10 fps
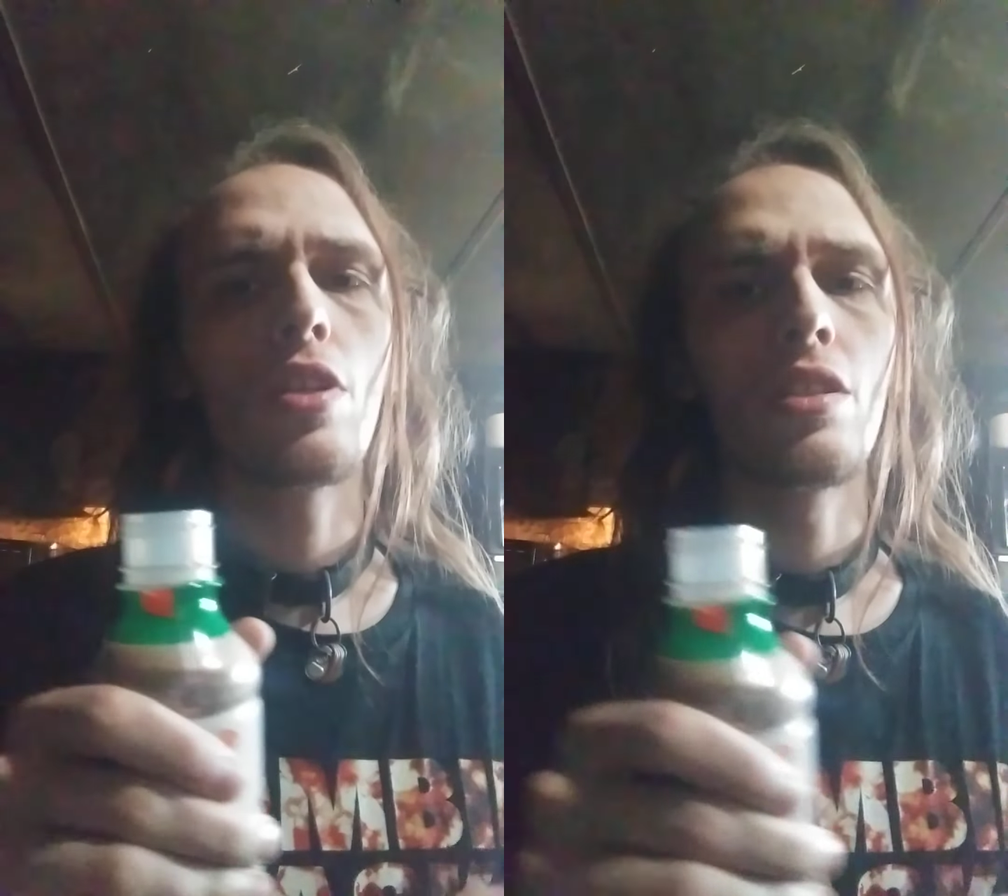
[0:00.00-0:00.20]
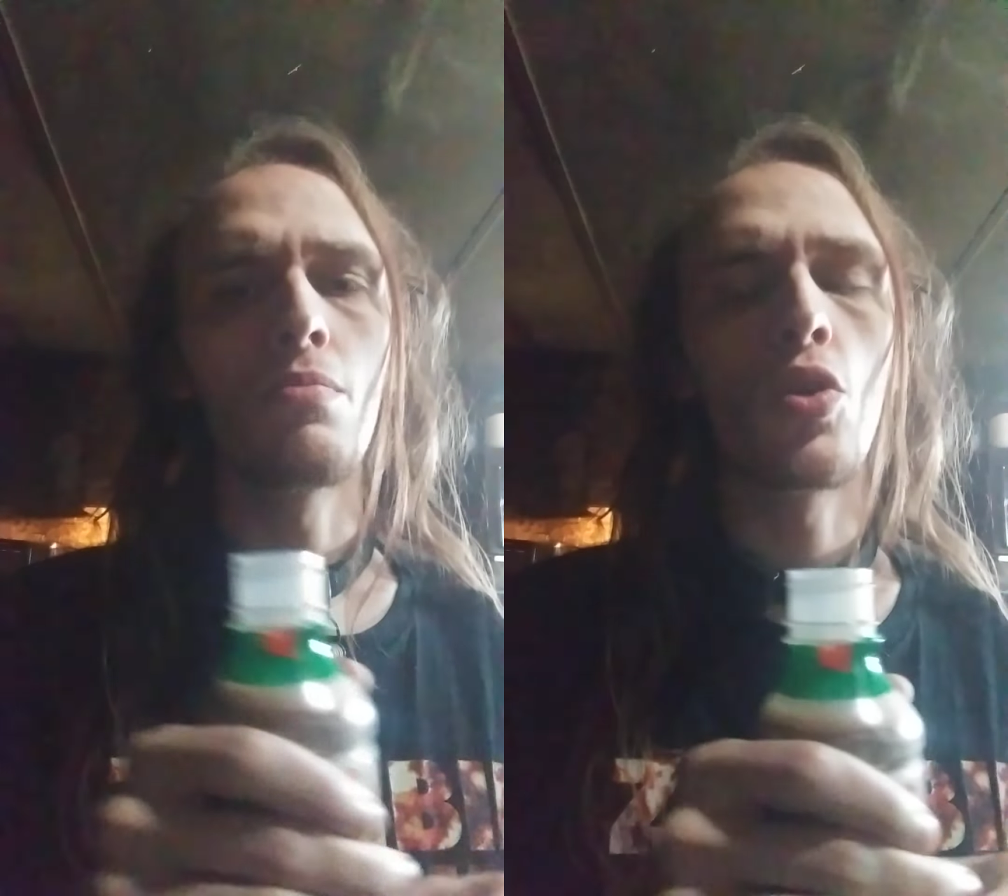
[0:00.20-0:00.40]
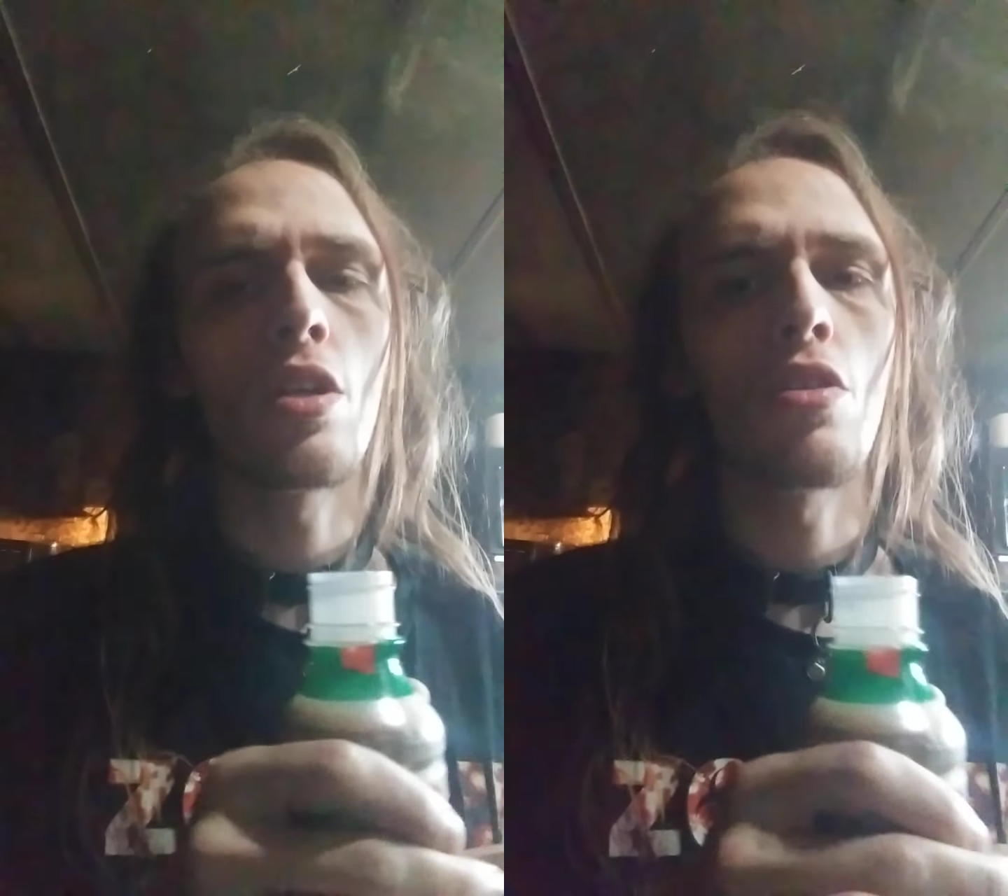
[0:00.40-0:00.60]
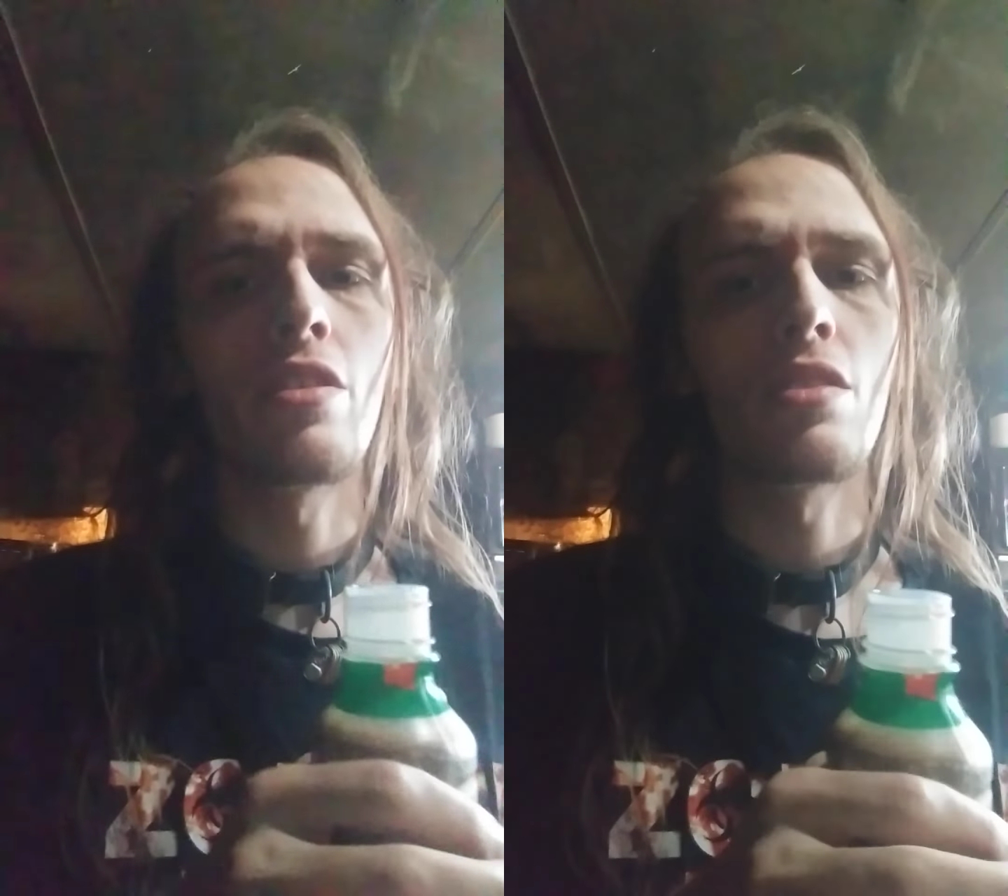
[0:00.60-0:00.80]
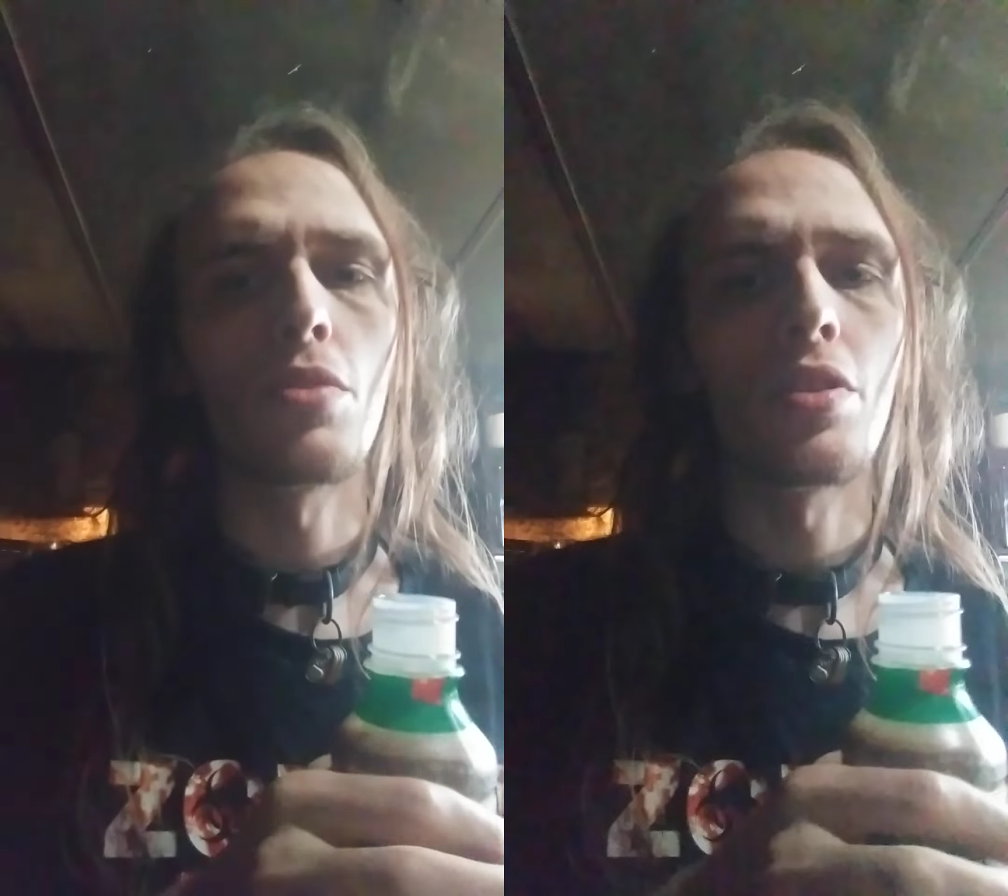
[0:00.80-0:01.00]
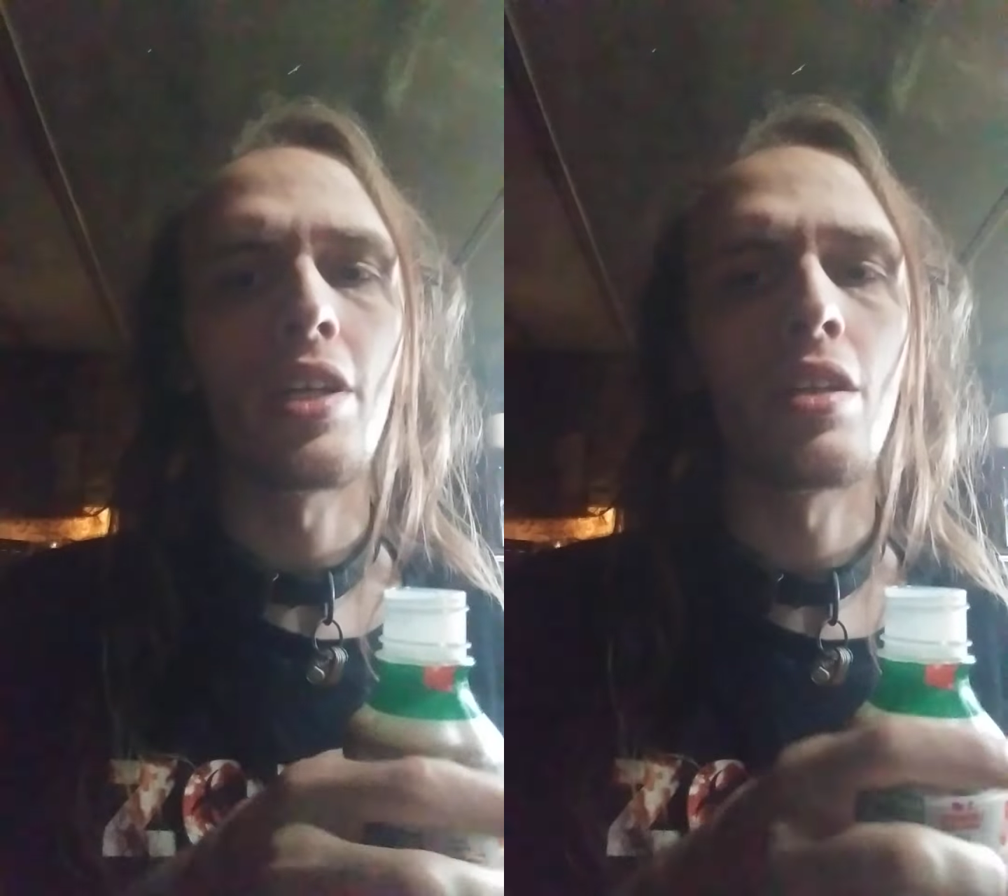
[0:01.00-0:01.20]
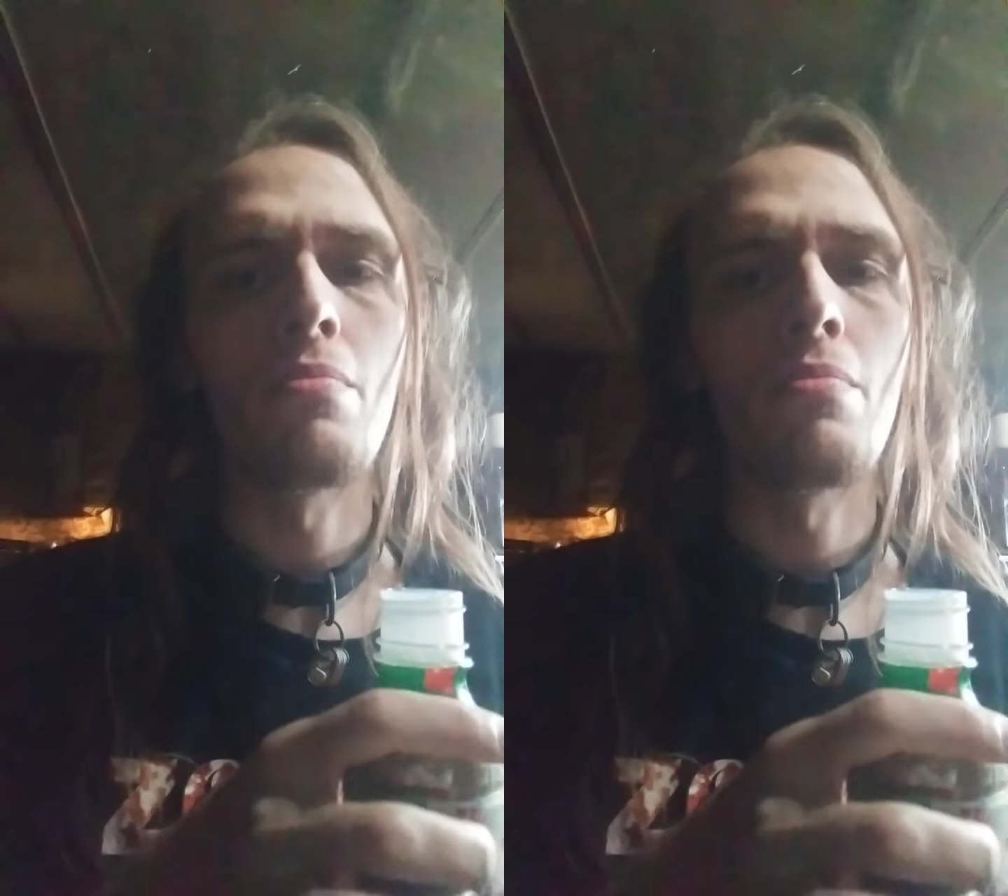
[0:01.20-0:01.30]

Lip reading: is more noticeable than the